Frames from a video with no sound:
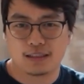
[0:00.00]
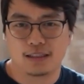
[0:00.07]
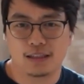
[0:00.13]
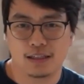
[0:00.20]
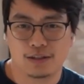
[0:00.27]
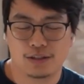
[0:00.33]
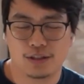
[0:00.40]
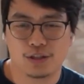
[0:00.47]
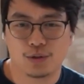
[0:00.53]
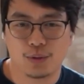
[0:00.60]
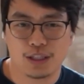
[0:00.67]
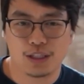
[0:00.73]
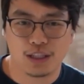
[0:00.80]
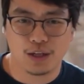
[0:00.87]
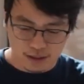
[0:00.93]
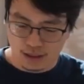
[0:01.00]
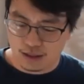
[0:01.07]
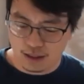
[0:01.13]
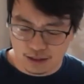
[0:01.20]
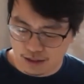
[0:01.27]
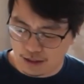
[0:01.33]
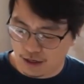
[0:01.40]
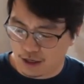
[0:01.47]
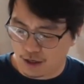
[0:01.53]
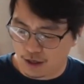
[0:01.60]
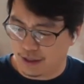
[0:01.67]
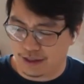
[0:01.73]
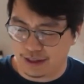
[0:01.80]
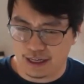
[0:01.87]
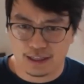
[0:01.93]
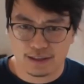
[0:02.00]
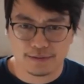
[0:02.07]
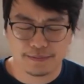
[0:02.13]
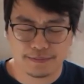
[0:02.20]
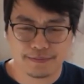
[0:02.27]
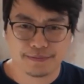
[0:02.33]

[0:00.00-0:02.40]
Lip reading: of situation? Let's talk about that.